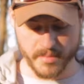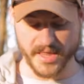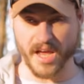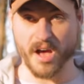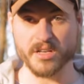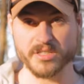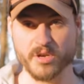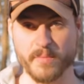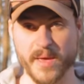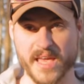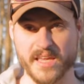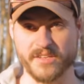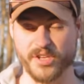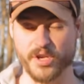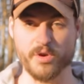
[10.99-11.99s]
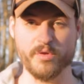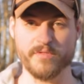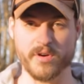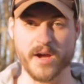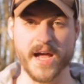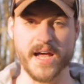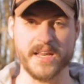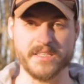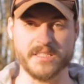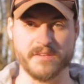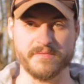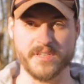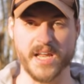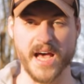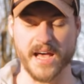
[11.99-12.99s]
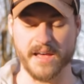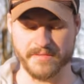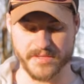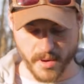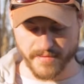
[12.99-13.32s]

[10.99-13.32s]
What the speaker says: but they also make two varieties of knives.